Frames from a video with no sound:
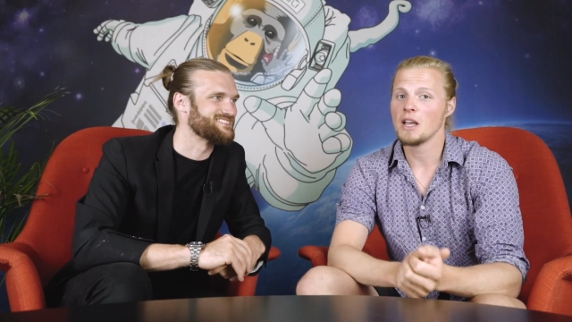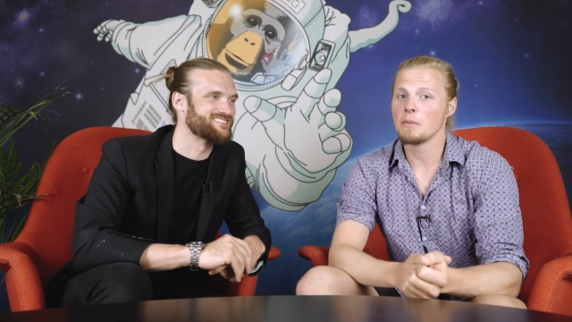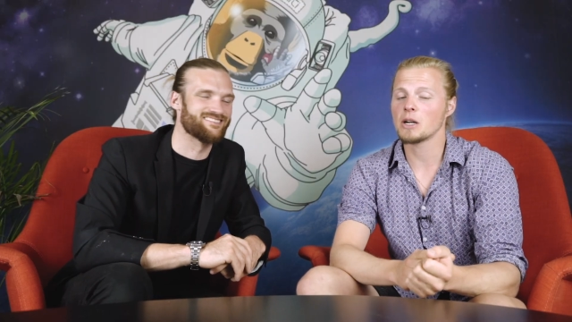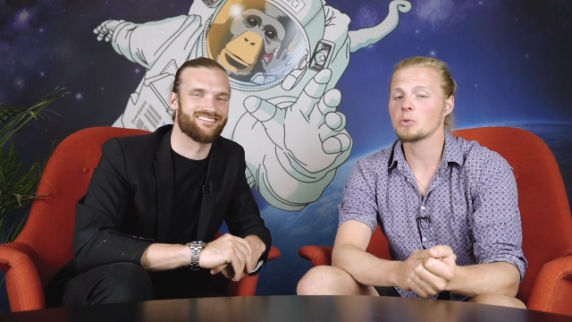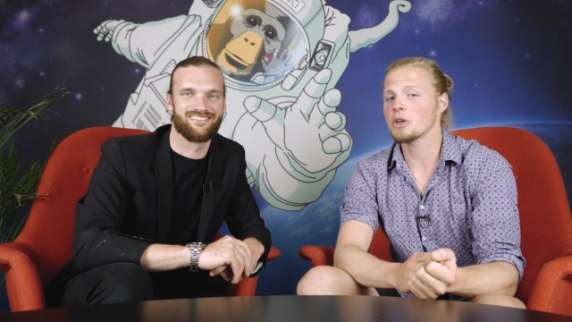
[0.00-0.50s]

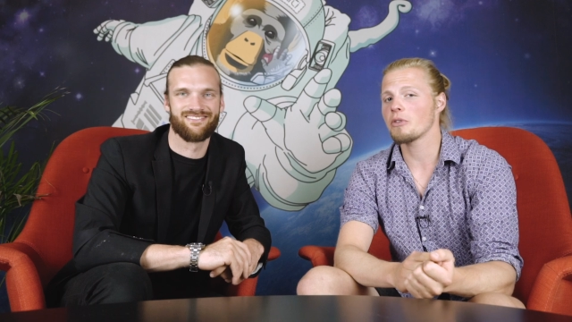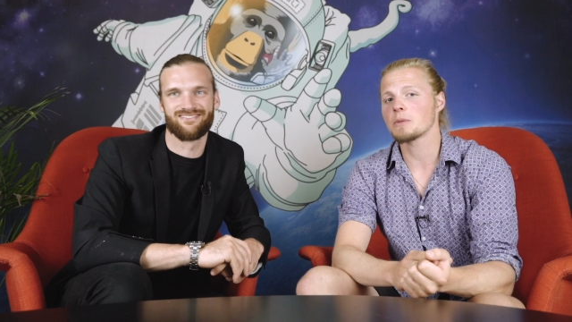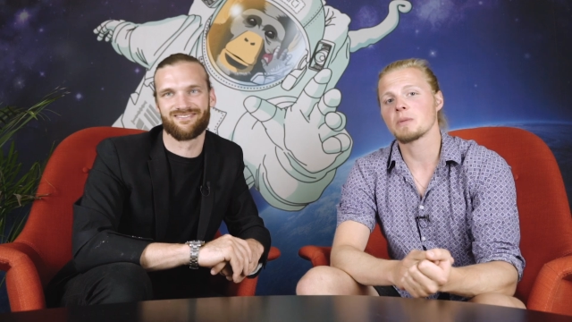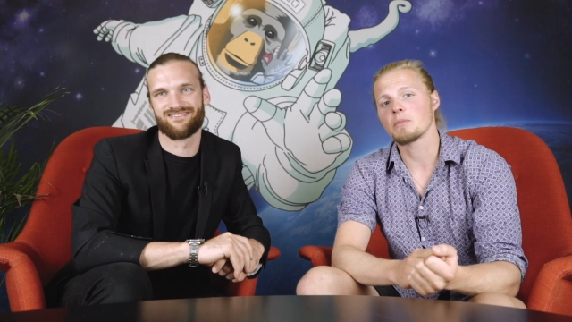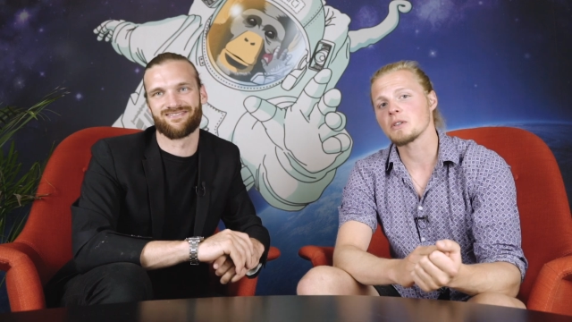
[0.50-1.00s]
Speaker 1: But we know
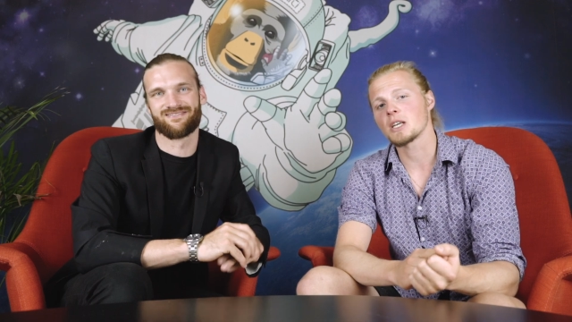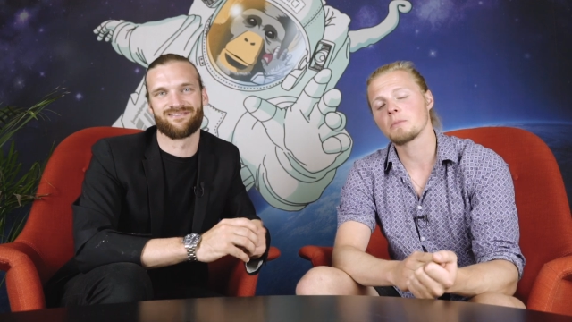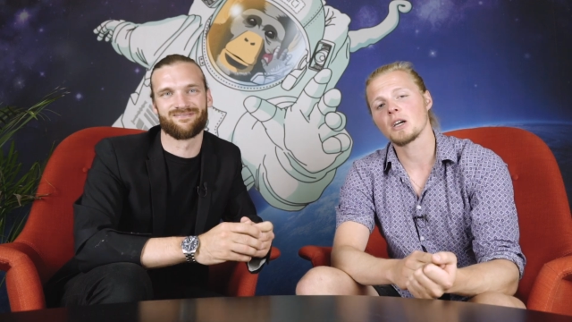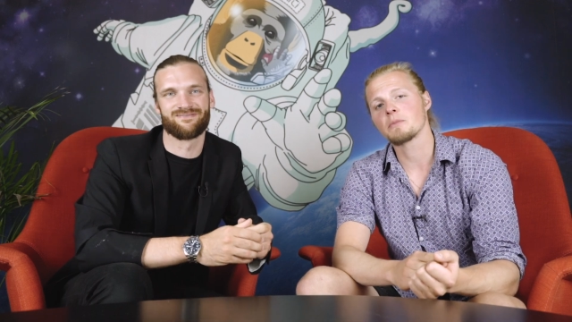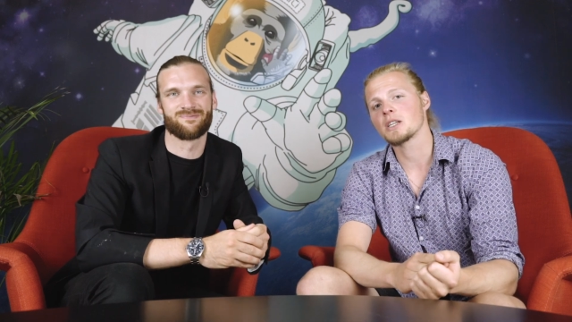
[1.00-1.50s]
that people
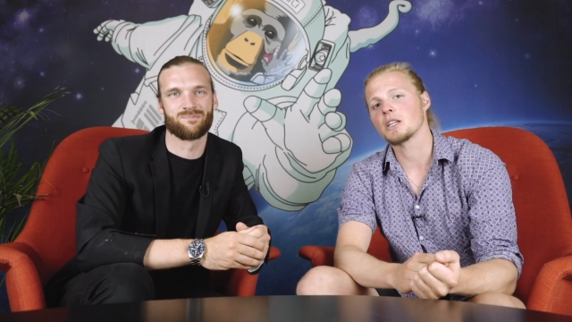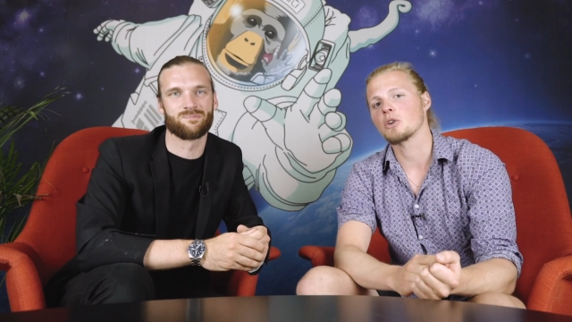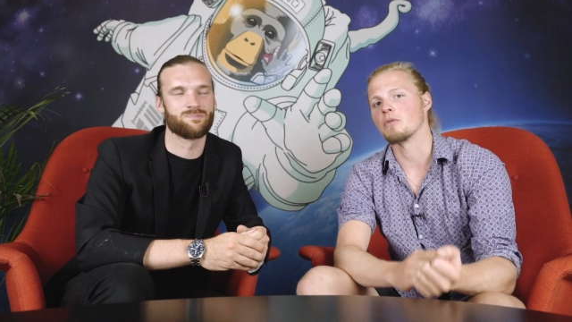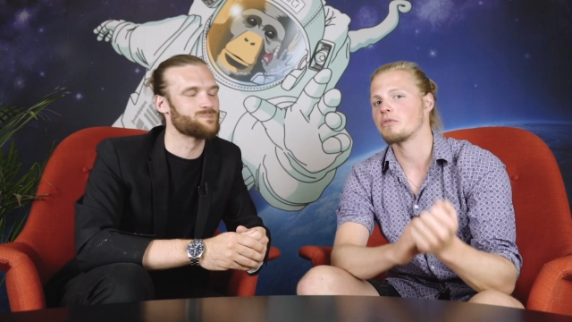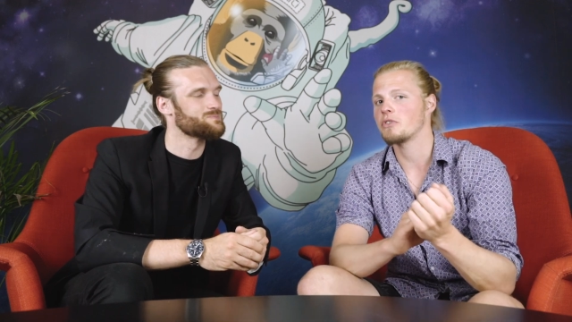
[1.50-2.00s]
sometimes get
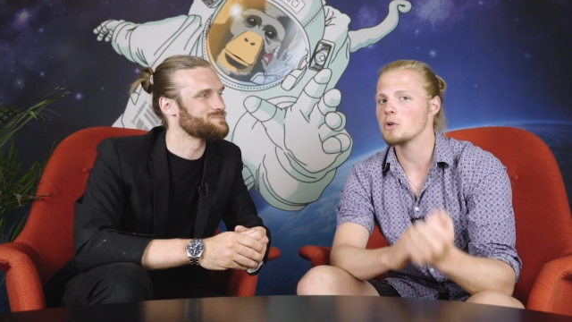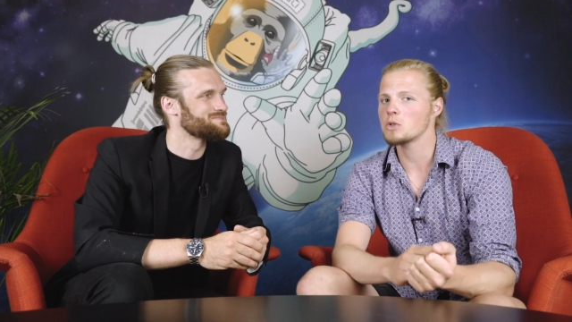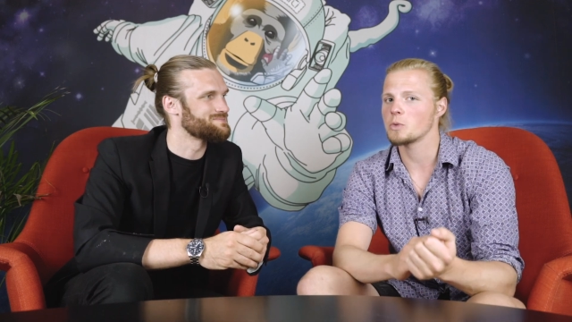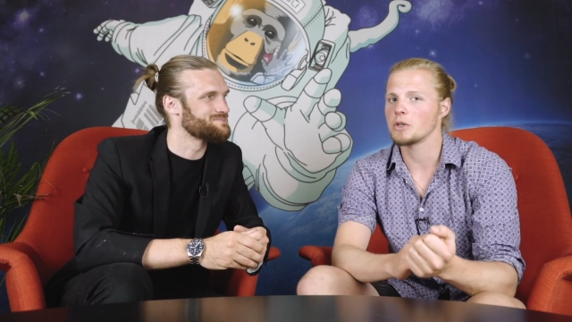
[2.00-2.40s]
confused